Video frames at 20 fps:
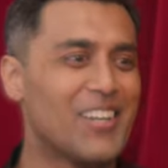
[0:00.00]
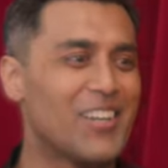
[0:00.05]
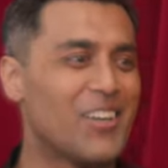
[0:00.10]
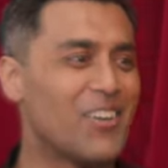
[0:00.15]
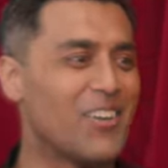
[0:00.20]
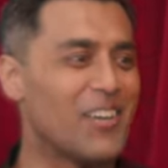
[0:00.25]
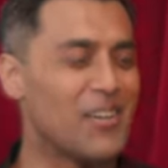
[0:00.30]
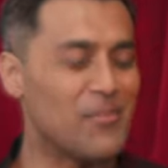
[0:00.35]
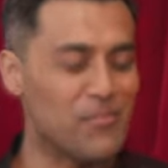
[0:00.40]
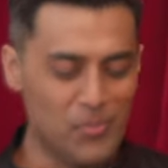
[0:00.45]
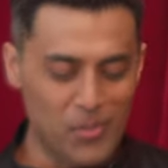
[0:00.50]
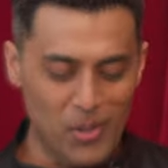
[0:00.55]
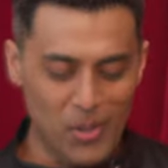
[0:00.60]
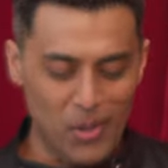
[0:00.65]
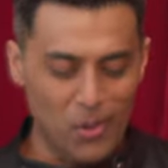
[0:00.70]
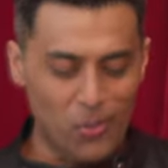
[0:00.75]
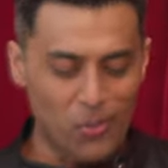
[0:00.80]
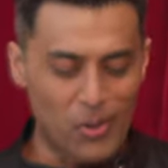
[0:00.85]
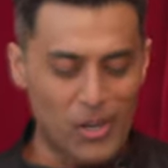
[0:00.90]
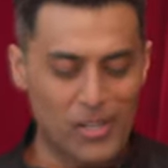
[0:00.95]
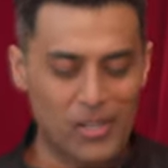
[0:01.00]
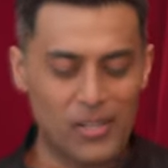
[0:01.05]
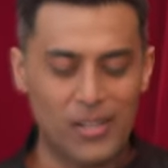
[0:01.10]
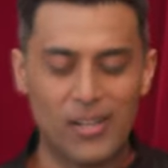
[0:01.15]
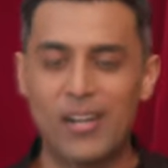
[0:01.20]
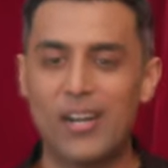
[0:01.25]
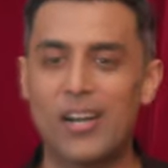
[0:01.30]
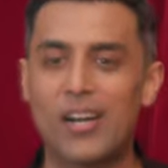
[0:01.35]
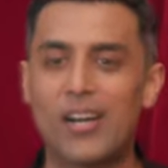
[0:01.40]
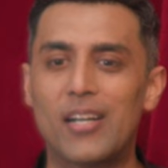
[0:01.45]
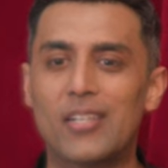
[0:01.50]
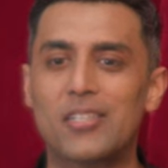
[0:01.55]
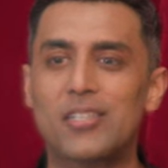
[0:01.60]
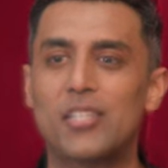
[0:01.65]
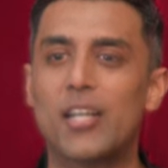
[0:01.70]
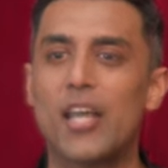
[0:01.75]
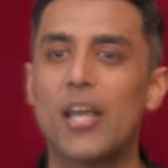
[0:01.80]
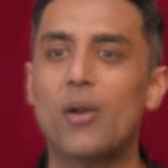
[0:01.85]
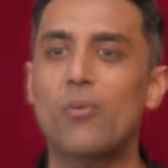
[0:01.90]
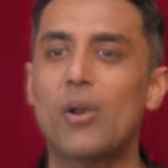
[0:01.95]
All right. Well, uh,
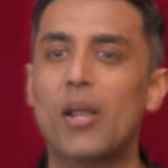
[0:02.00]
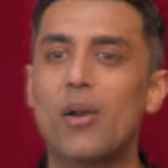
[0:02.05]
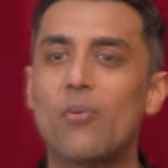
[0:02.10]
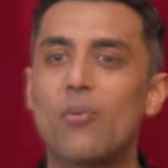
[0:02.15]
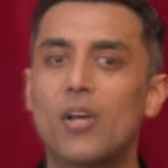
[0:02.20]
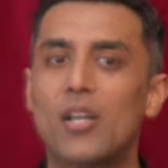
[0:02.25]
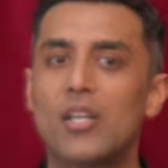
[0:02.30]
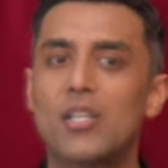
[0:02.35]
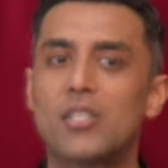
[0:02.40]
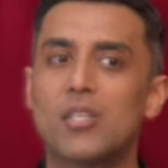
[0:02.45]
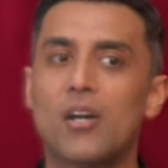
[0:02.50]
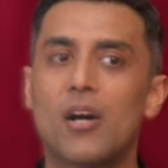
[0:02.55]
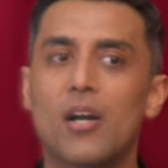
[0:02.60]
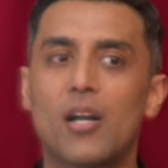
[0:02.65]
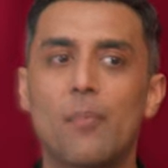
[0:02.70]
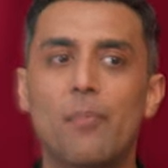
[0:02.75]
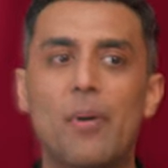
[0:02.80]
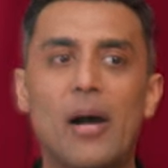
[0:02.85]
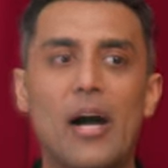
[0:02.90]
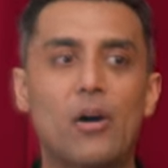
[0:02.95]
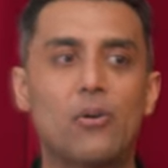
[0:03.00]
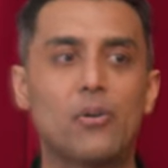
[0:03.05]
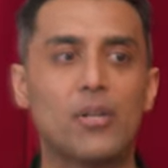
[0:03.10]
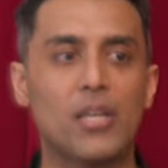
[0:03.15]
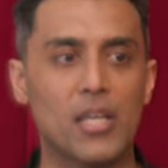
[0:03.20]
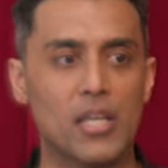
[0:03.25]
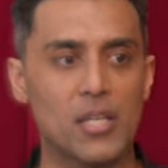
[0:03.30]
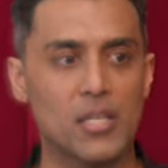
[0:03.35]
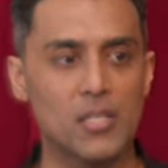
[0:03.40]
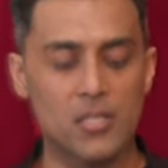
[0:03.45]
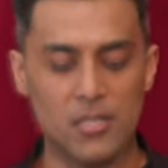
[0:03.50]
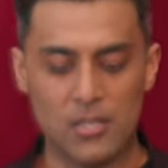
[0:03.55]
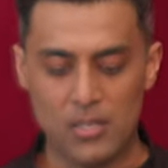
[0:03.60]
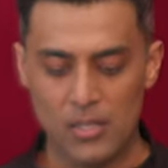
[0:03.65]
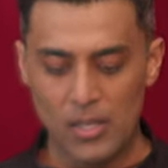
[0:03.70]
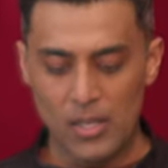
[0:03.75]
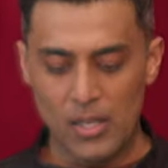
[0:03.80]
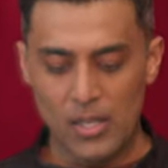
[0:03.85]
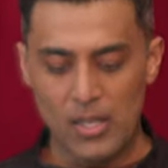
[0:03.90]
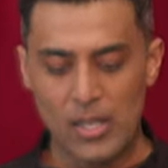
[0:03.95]
today what I wanted to talk about is
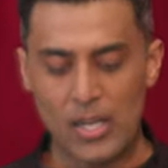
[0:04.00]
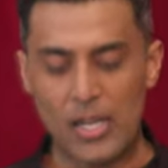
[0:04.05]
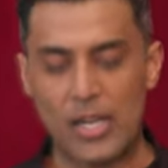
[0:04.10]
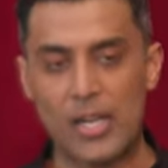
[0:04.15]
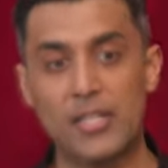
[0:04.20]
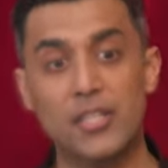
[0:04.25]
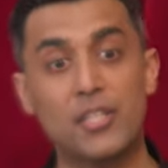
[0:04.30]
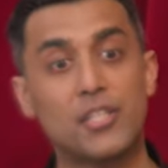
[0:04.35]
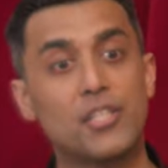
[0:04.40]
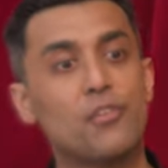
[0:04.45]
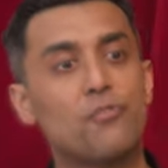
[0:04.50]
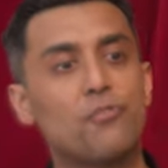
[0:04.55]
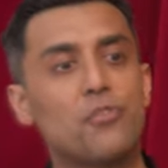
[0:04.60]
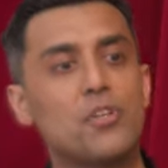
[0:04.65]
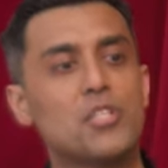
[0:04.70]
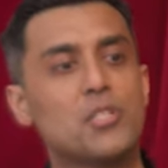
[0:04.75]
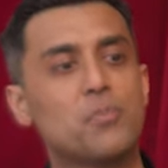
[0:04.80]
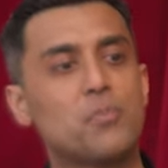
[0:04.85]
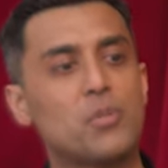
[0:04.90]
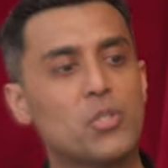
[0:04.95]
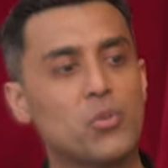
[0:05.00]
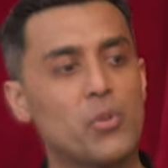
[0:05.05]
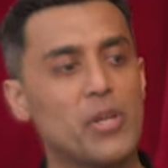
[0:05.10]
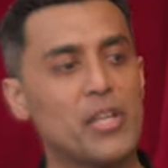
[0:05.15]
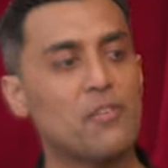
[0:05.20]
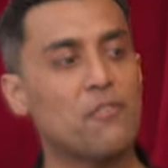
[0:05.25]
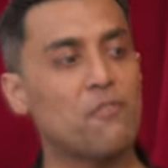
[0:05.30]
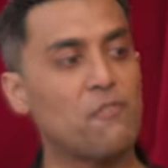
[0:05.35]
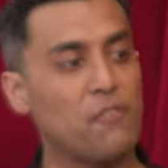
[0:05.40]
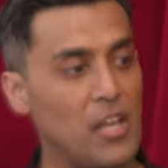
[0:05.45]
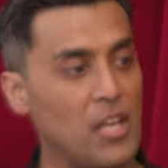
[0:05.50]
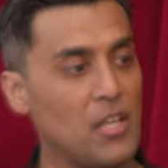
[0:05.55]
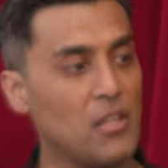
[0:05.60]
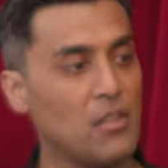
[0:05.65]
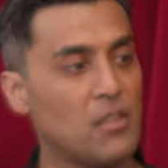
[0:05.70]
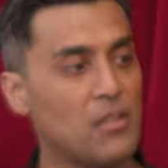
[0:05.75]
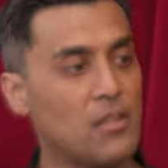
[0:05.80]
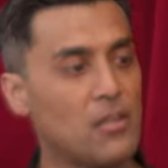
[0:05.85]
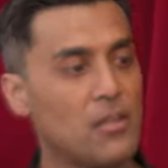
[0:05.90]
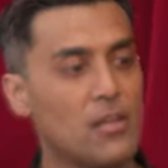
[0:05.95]
uh, the difference between faith
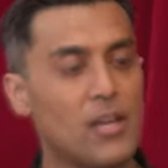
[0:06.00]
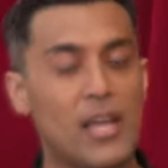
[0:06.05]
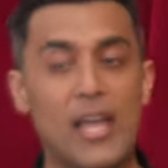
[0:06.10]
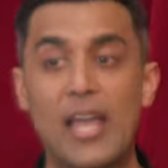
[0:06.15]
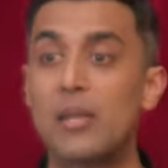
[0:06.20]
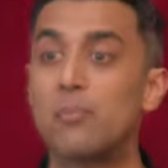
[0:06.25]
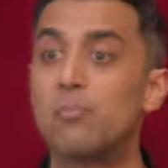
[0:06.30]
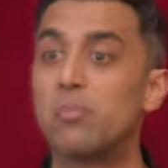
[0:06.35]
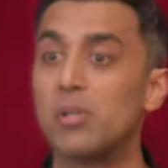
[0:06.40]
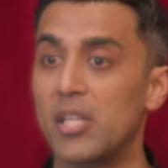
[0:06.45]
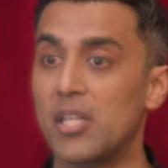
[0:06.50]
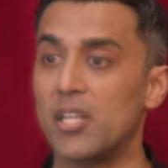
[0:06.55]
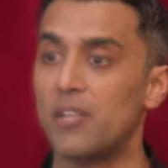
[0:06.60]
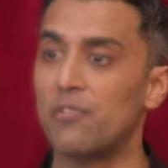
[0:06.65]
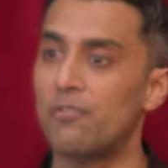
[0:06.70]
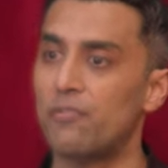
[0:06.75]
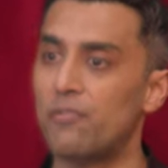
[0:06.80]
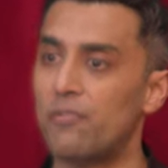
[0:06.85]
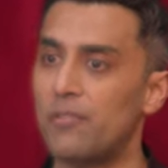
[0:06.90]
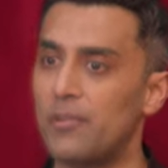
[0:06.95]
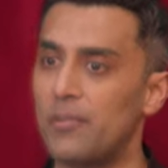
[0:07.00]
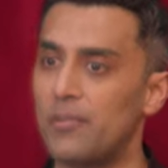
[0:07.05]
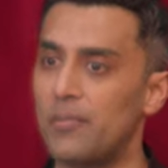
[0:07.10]
and belief.